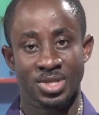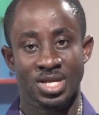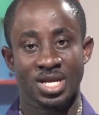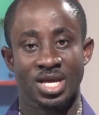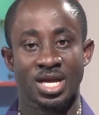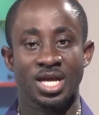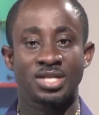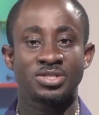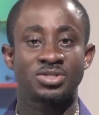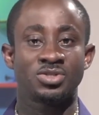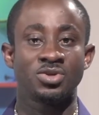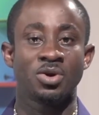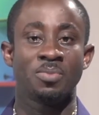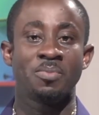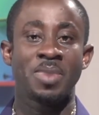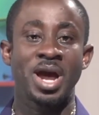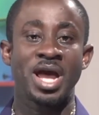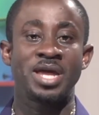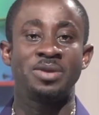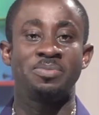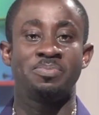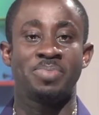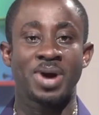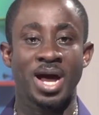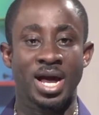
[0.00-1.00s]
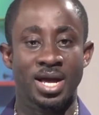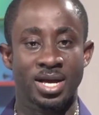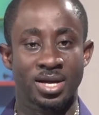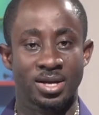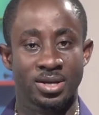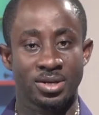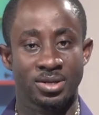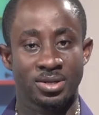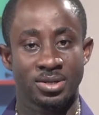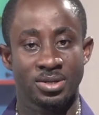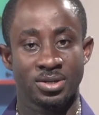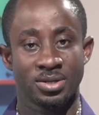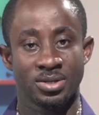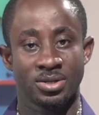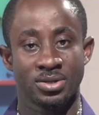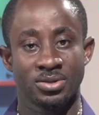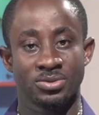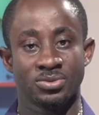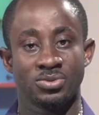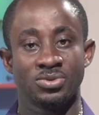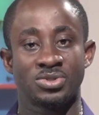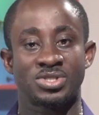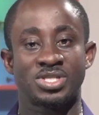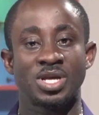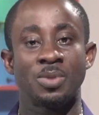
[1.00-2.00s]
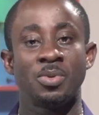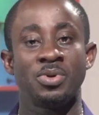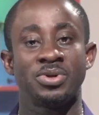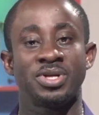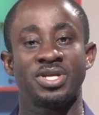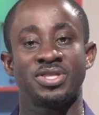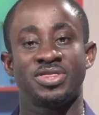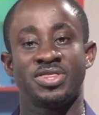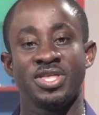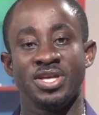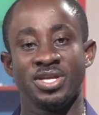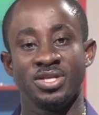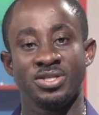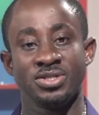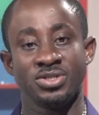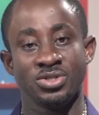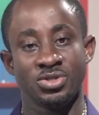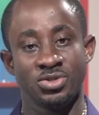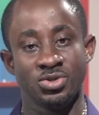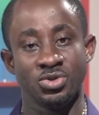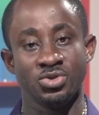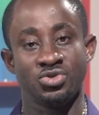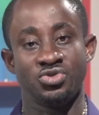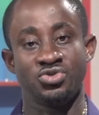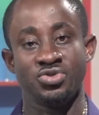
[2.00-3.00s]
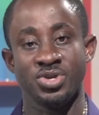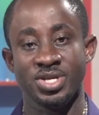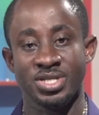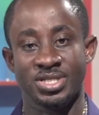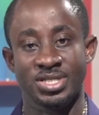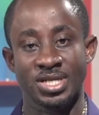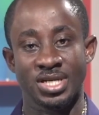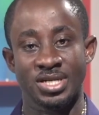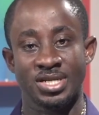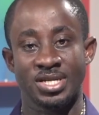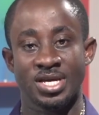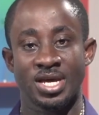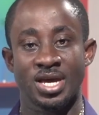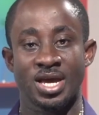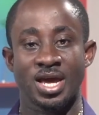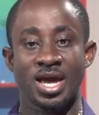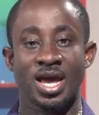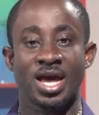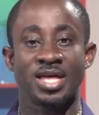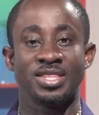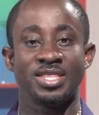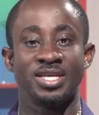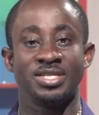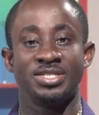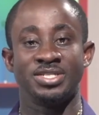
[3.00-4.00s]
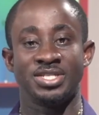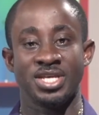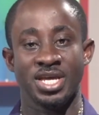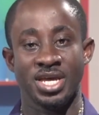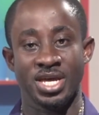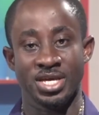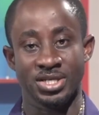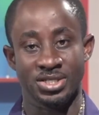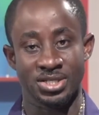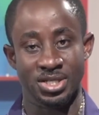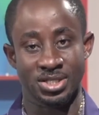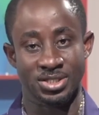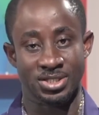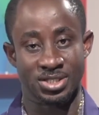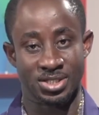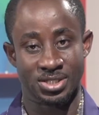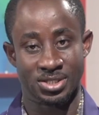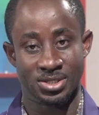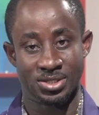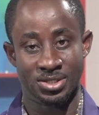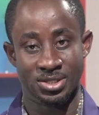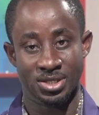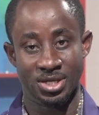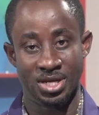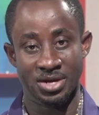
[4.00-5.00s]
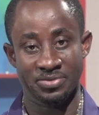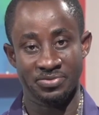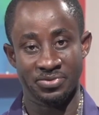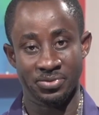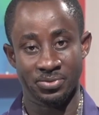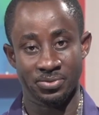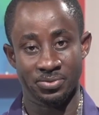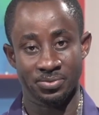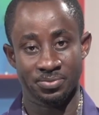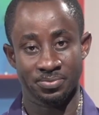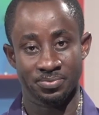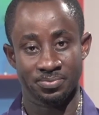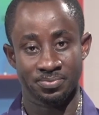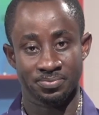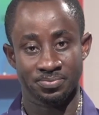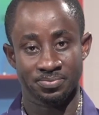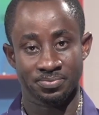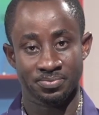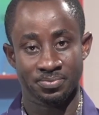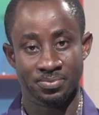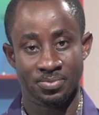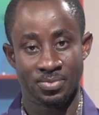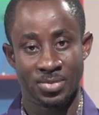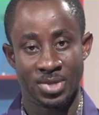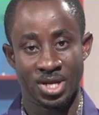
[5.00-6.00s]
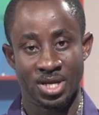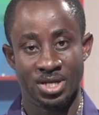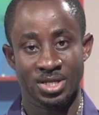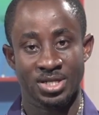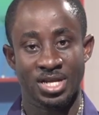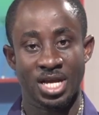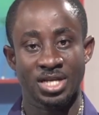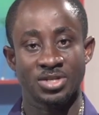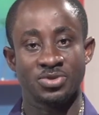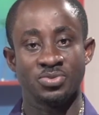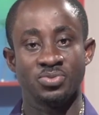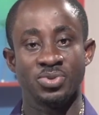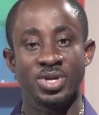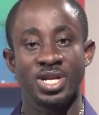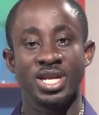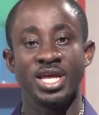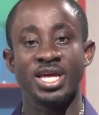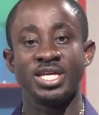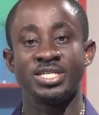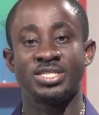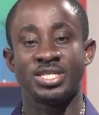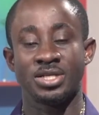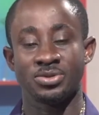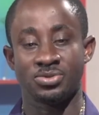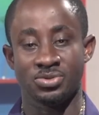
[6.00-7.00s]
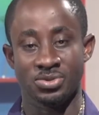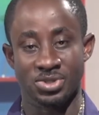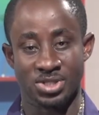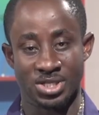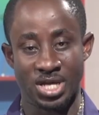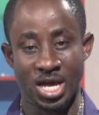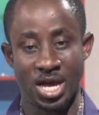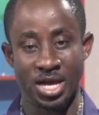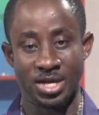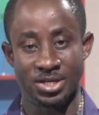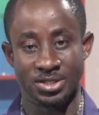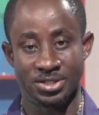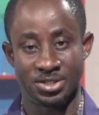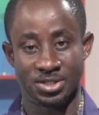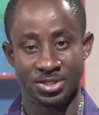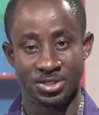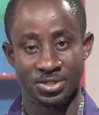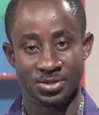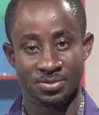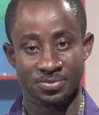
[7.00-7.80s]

cast your mind back to some of the things you treated at the JHS level that related to science.